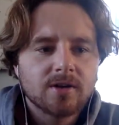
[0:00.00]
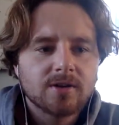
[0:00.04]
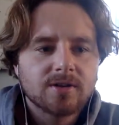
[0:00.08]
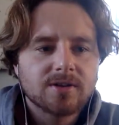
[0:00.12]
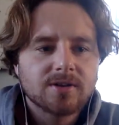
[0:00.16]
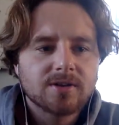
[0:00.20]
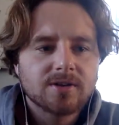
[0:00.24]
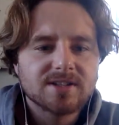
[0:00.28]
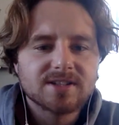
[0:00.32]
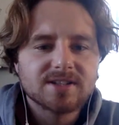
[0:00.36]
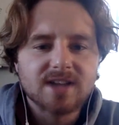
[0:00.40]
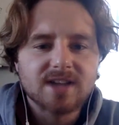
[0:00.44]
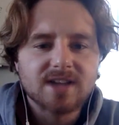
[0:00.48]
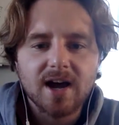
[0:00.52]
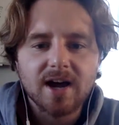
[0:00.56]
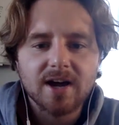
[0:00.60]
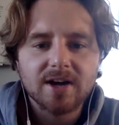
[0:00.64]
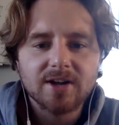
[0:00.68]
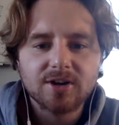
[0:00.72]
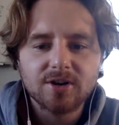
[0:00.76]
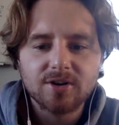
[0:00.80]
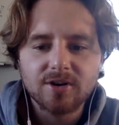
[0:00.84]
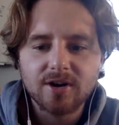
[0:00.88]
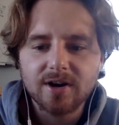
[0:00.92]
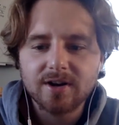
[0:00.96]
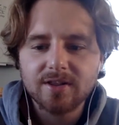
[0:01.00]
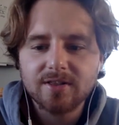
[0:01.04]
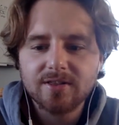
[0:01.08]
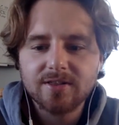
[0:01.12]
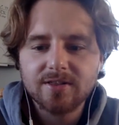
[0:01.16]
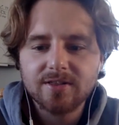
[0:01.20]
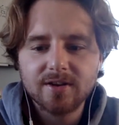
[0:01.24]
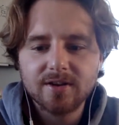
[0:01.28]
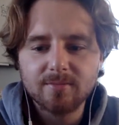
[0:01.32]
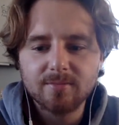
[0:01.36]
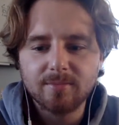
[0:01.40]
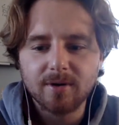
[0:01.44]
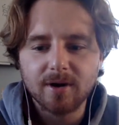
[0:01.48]
design or
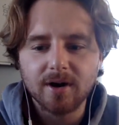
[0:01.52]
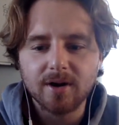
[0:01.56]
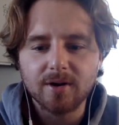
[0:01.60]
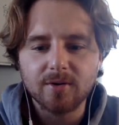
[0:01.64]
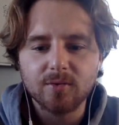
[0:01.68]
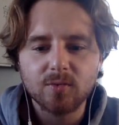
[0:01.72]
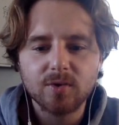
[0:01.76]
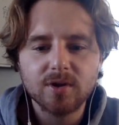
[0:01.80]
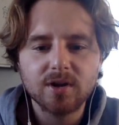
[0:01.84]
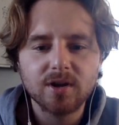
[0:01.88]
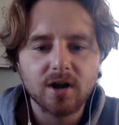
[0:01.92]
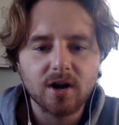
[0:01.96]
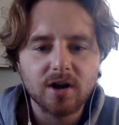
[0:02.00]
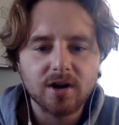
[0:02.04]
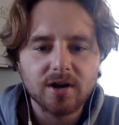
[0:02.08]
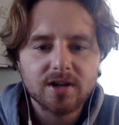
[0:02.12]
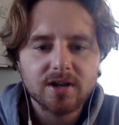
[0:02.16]
anything, but we are